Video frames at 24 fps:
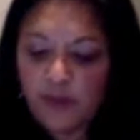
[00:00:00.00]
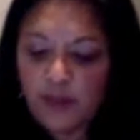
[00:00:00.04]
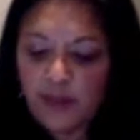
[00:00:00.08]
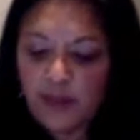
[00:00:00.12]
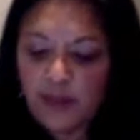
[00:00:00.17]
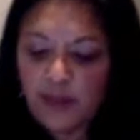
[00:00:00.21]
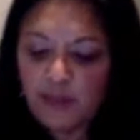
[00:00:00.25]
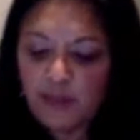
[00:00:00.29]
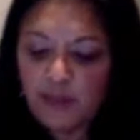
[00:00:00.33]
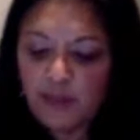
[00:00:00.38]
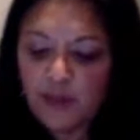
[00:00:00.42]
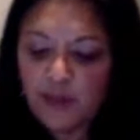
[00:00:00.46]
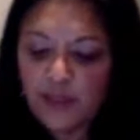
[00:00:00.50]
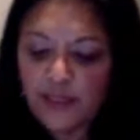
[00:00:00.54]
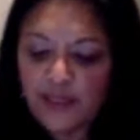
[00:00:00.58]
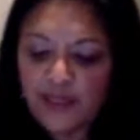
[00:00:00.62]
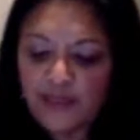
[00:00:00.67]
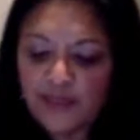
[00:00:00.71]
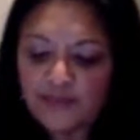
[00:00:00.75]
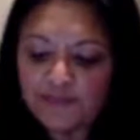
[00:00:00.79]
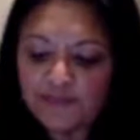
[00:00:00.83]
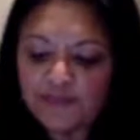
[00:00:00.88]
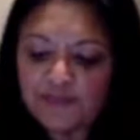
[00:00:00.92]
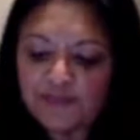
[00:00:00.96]
at that
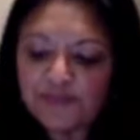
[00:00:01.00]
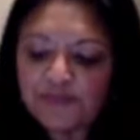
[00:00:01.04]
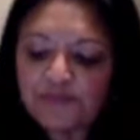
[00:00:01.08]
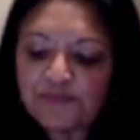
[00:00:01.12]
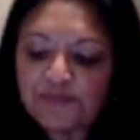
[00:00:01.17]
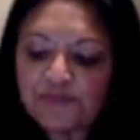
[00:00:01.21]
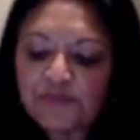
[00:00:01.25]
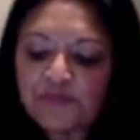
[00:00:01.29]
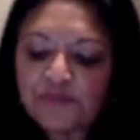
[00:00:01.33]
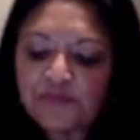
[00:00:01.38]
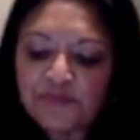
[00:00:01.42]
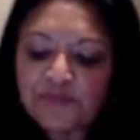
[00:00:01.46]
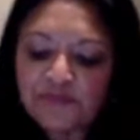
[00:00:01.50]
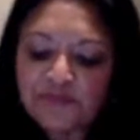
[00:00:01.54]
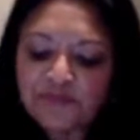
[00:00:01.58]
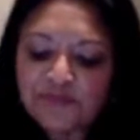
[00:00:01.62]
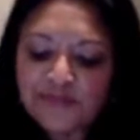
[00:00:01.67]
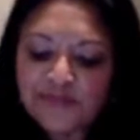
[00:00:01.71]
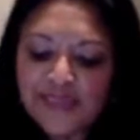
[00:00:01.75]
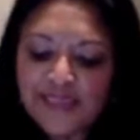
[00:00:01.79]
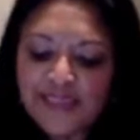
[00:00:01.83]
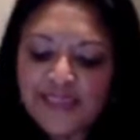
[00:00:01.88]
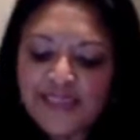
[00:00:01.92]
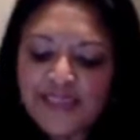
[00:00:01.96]
point?
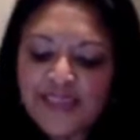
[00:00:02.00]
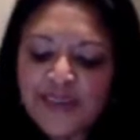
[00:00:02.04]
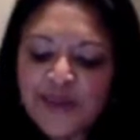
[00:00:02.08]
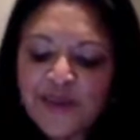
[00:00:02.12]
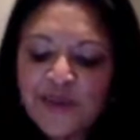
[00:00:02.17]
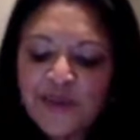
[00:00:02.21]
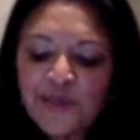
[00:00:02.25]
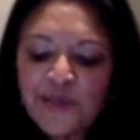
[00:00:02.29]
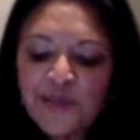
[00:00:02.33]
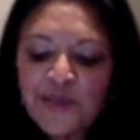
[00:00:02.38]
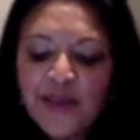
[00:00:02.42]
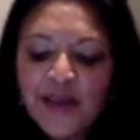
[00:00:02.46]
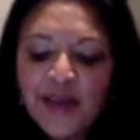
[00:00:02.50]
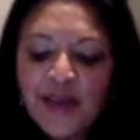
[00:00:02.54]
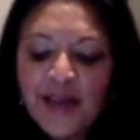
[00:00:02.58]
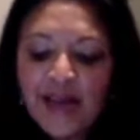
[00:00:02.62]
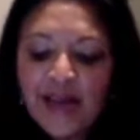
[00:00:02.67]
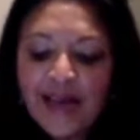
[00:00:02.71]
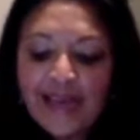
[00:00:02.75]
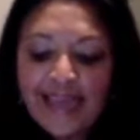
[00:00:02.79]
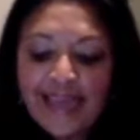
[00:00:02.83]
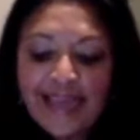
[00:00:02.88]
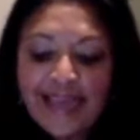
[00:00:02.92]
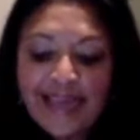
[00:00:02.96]
So
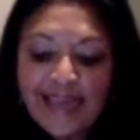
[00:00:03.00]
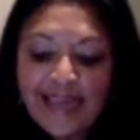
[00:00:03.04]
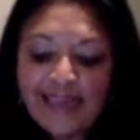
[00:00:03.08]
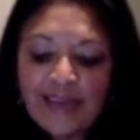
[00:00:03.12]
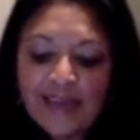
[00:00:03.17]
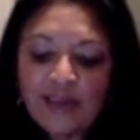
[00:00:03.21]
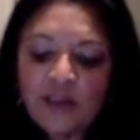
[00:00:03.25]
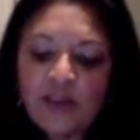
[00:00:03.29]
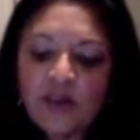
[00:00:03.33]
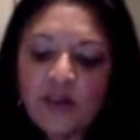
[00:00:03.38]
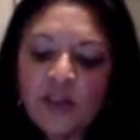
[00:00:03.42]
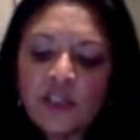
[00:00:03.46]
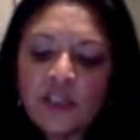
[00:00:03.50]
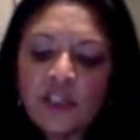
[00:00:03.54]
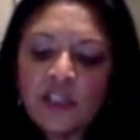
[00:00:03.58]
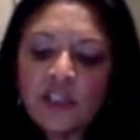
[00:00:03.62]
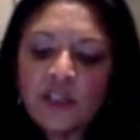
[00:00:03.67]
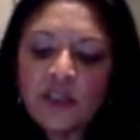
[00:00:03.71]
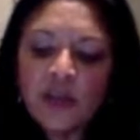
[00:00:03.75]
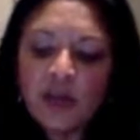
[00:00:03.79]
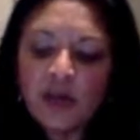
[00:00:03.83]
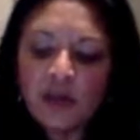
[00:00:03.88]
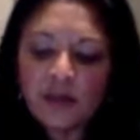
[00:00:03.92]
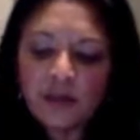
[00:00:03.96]
again, encouraging
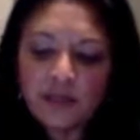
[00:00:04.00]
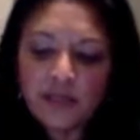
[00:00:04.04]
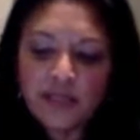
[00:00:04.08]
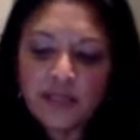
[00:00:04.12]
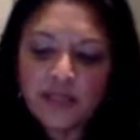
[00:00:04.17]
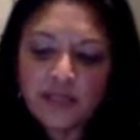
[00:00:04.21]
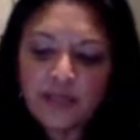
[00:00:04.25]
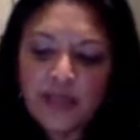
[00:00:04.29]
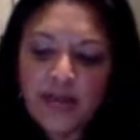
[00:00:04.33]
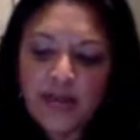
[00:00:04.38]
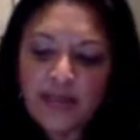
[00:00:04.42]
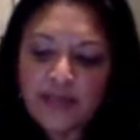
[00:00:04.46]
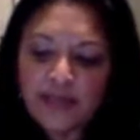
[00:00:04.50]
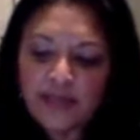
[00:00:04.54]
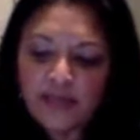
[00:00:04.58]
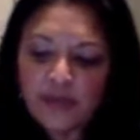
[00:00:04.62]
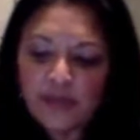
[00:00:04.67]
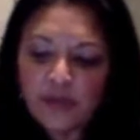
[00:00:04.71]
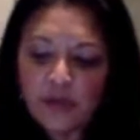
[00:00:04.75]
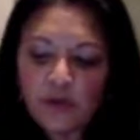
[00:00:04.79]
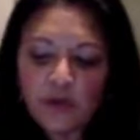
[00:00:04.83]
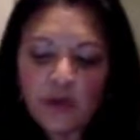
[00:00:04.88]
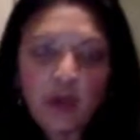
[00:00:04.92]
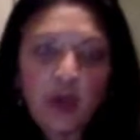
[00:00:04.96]
Congress to pass
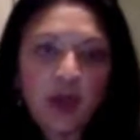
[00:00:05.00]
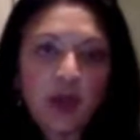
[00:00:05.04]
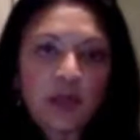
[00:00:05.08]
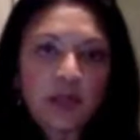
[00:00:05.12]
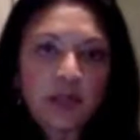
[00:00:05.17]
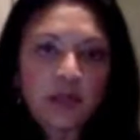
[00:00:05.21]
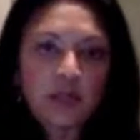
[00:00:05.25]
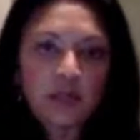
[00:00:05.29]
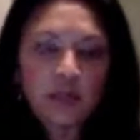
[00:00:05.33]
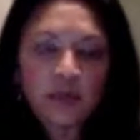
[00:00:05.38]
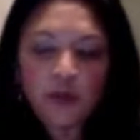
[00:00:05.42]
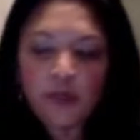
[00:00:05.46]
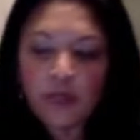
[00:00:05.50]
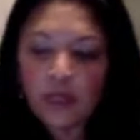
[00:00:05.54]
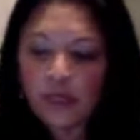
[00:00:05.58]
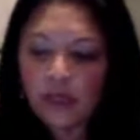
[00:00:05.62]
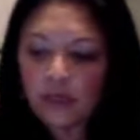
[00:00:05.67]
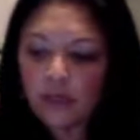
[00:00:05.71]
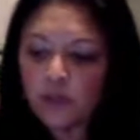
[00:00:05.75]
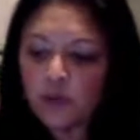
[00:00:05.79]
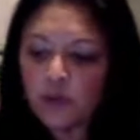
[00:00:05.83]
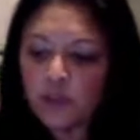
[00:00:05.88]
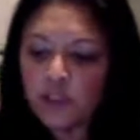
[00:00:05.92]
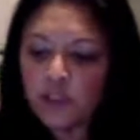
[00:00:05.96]
federal laws supporting
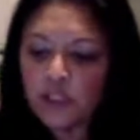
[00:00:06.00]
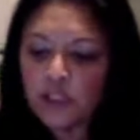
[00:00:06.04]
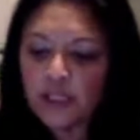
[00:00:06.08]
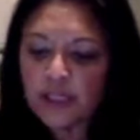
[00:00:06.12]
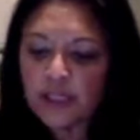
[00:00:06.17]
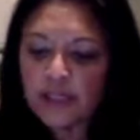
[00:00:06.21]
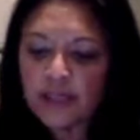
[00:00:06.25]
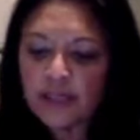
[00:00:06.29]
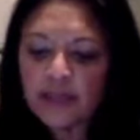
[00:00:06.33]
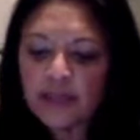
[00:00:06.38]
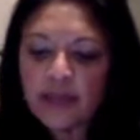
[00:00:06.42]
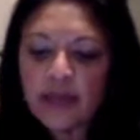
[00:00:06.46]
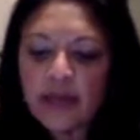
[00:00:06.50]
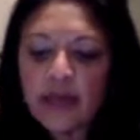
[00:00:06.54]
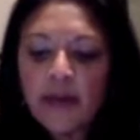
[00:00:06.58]
abortions.